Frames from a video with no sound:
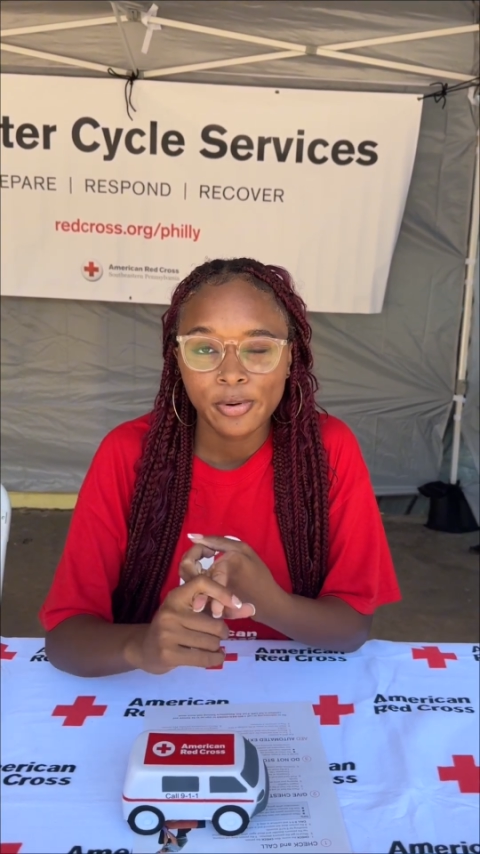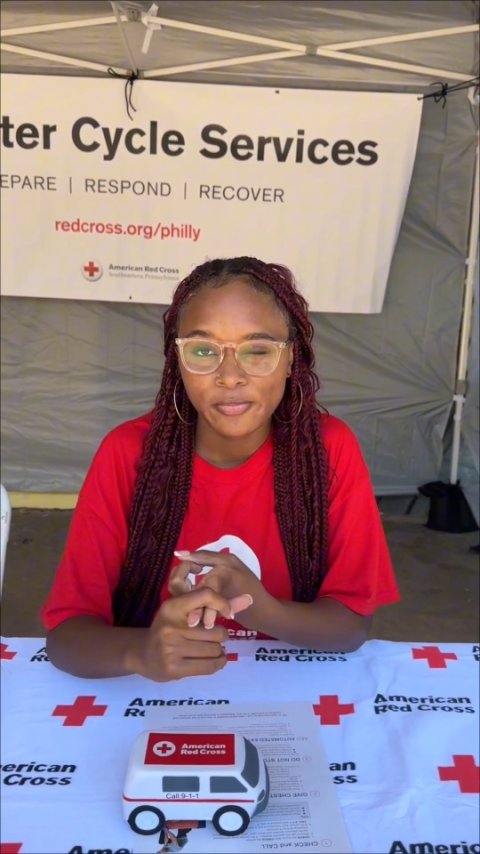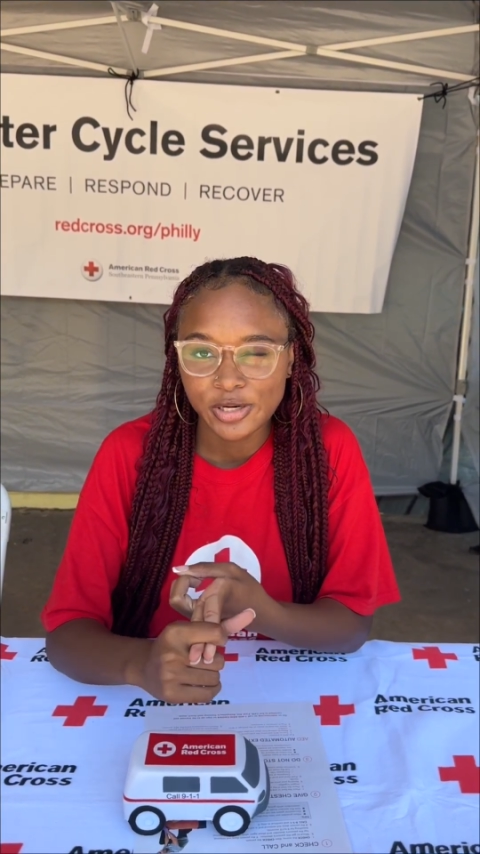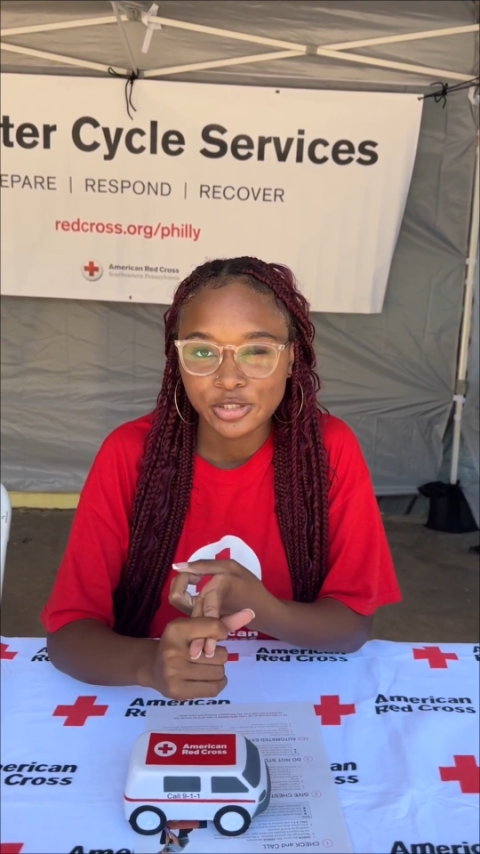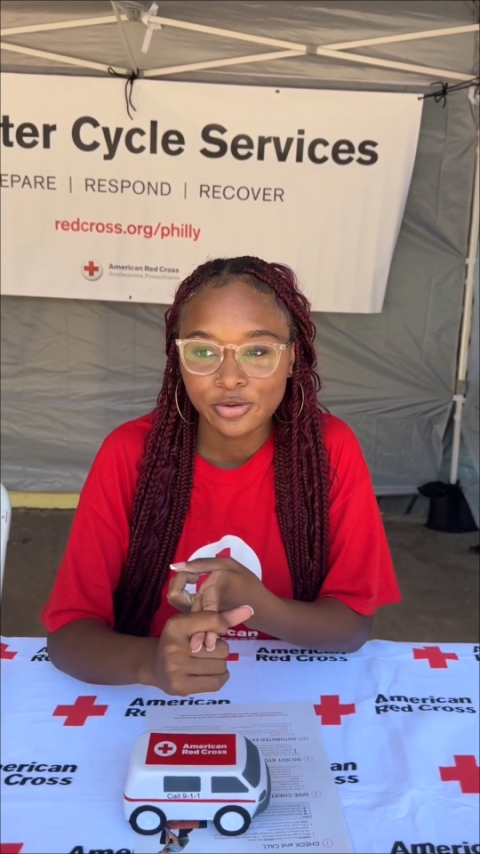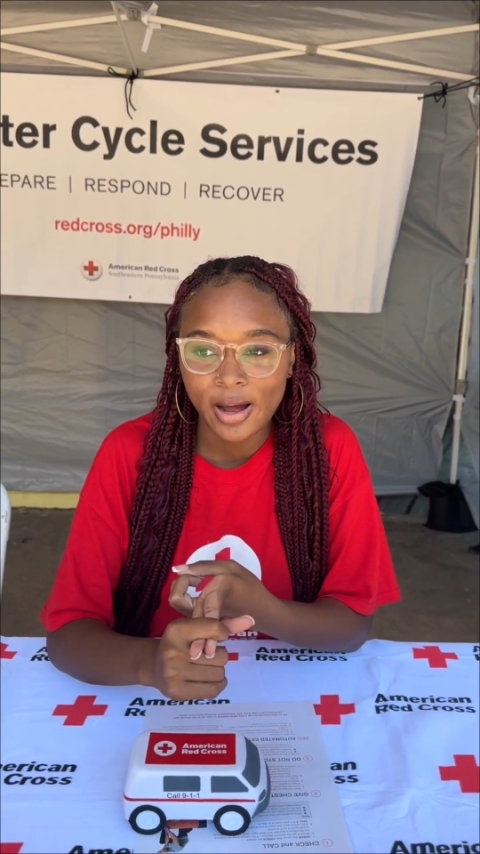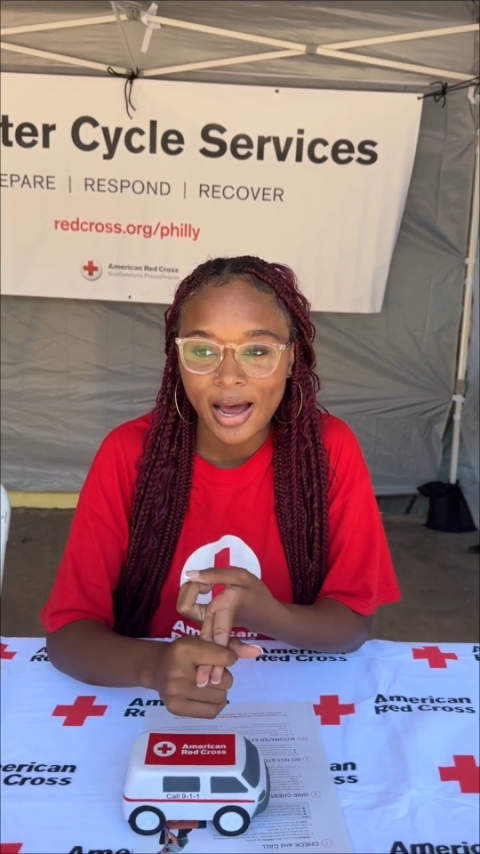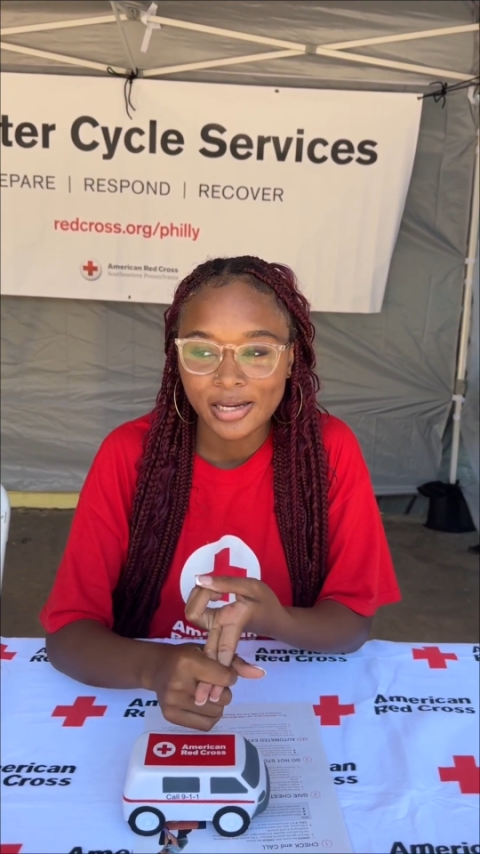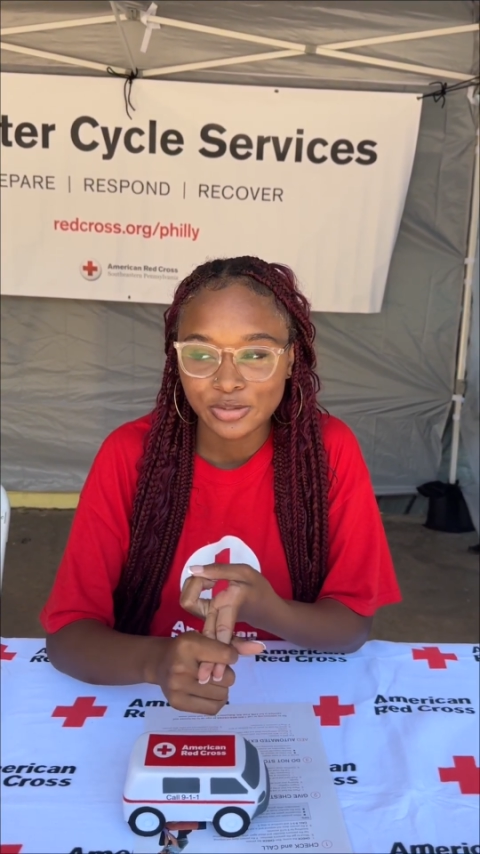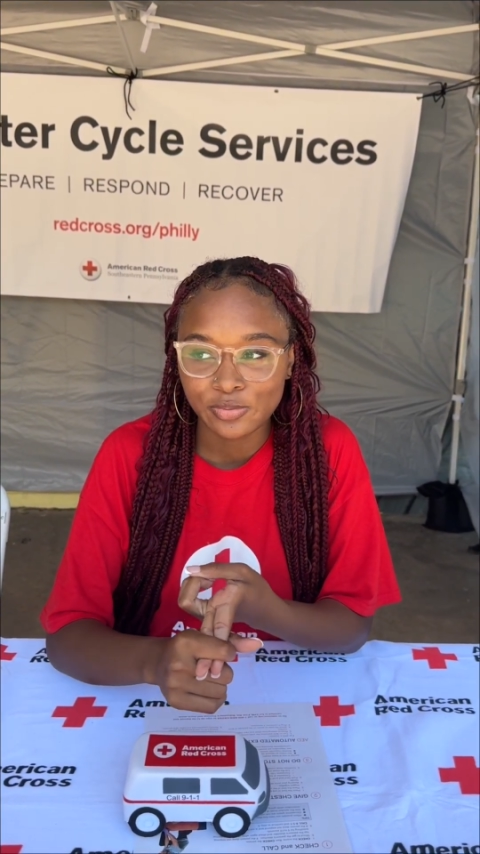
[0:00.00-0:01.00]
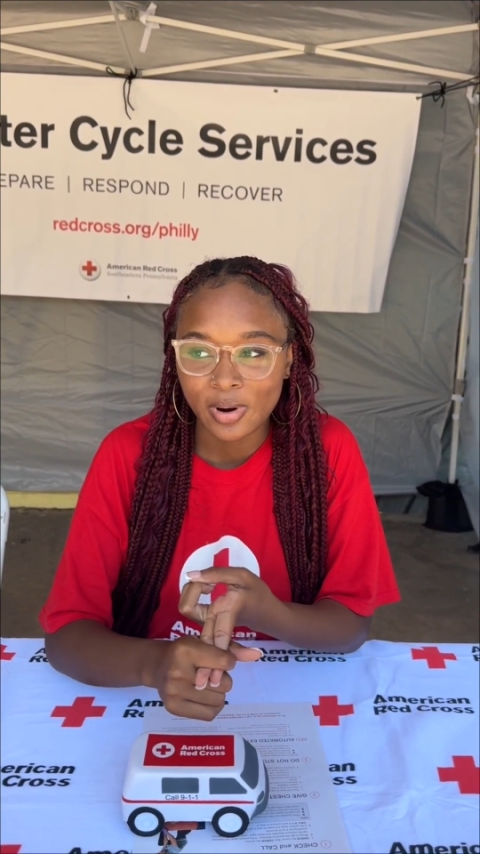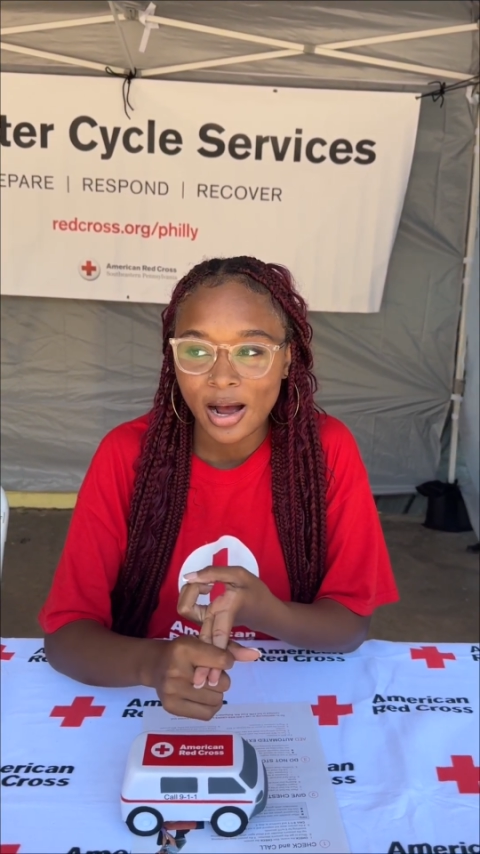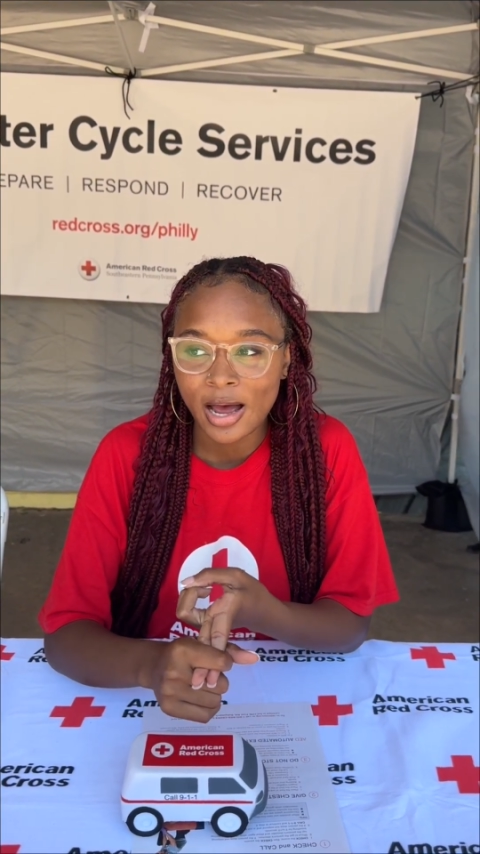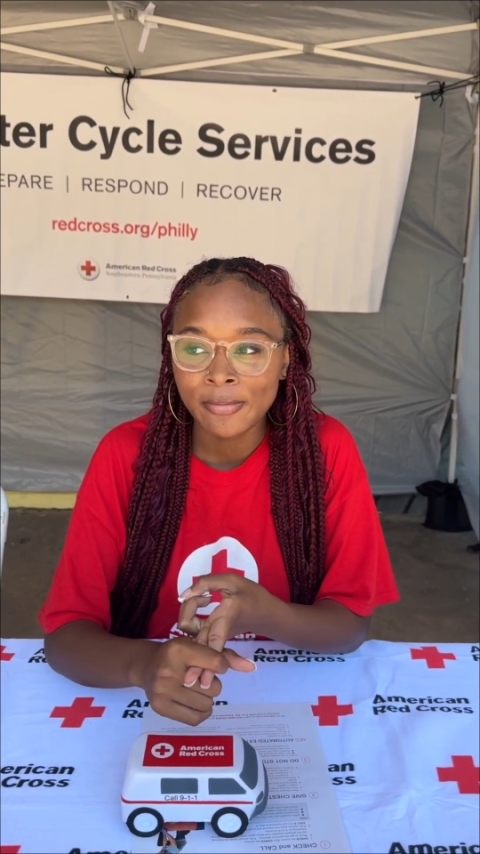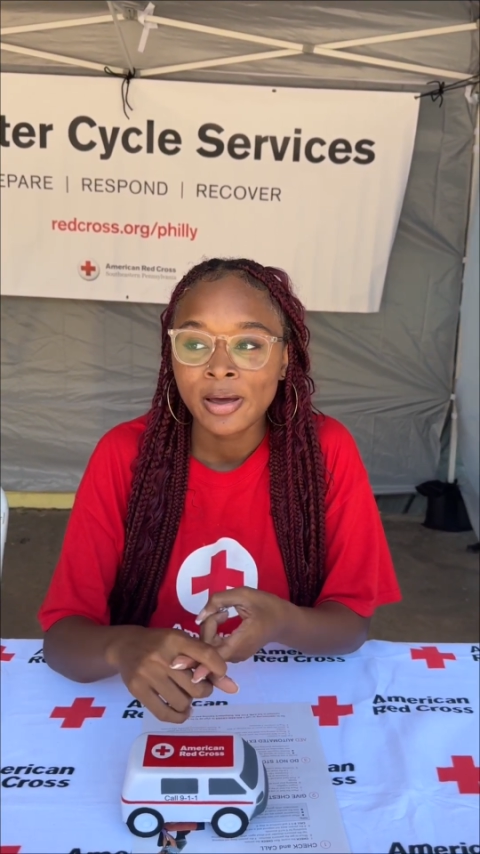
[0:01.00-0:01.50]
professional has
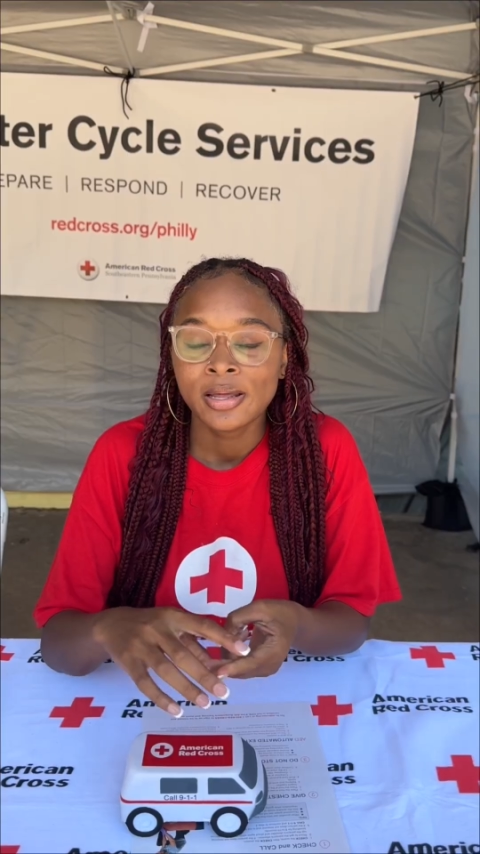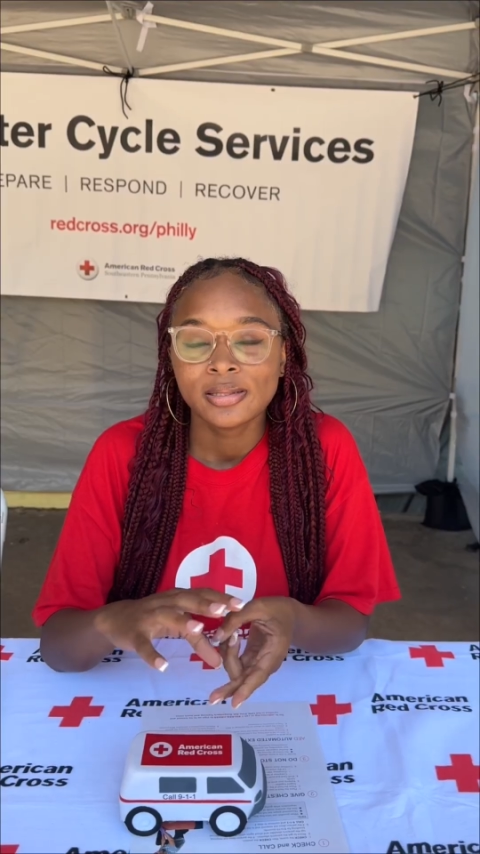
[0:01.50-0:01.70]
arrived,